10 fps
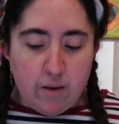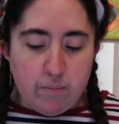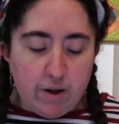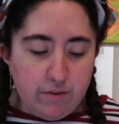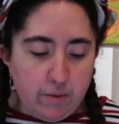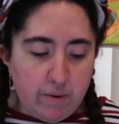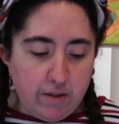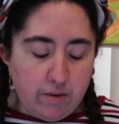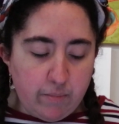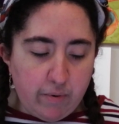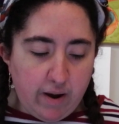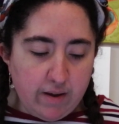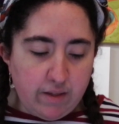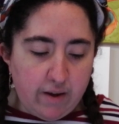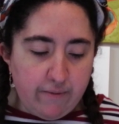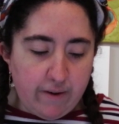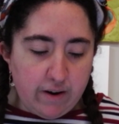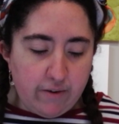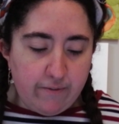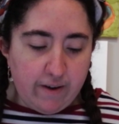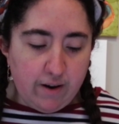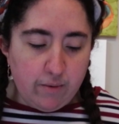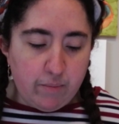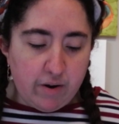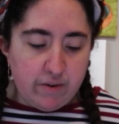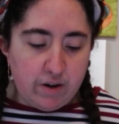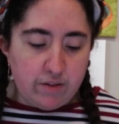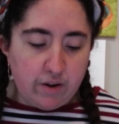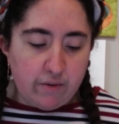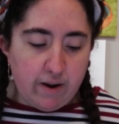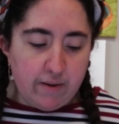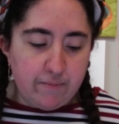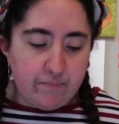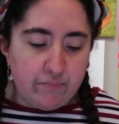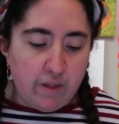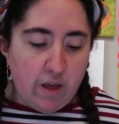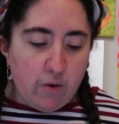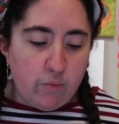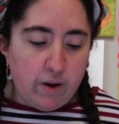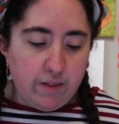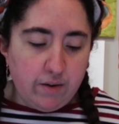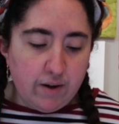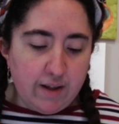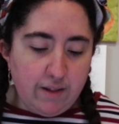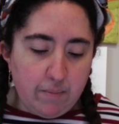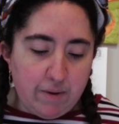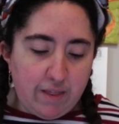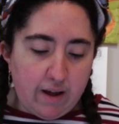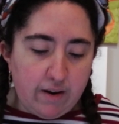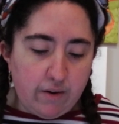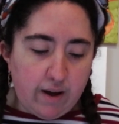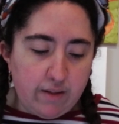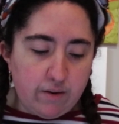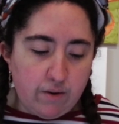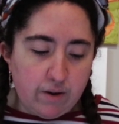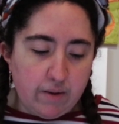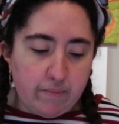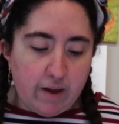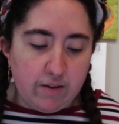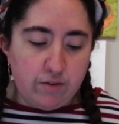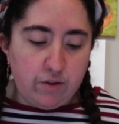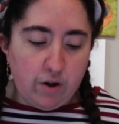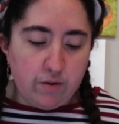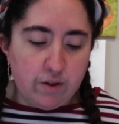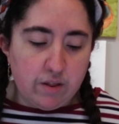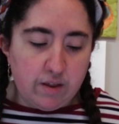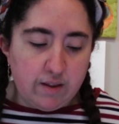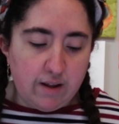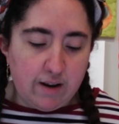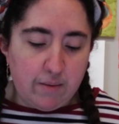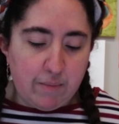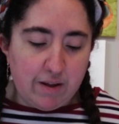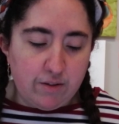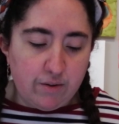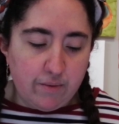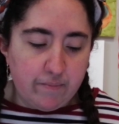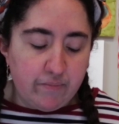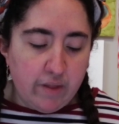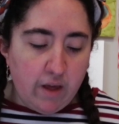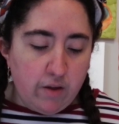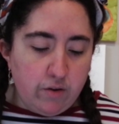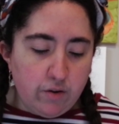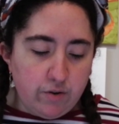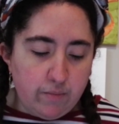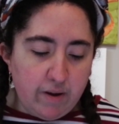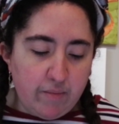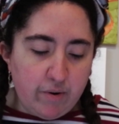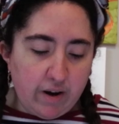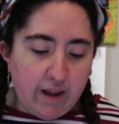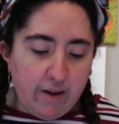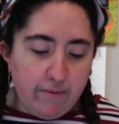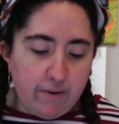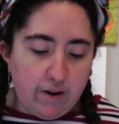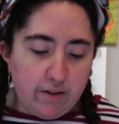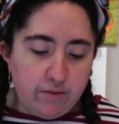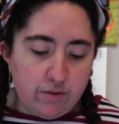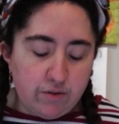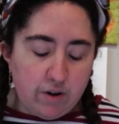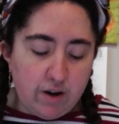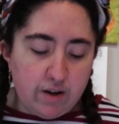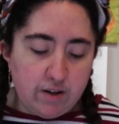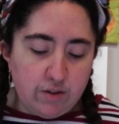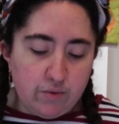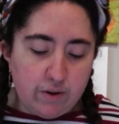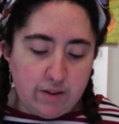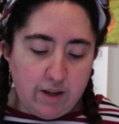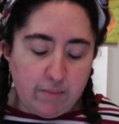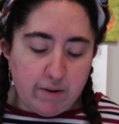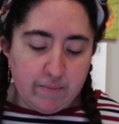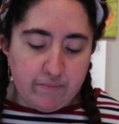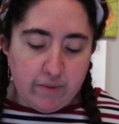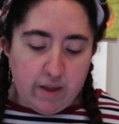Much to my surprise, I found a fellow buried on the ground. Where did you get that medallion? Asked Loki. I stole it, said the elemental. You should be more careful lest you turn into a demon,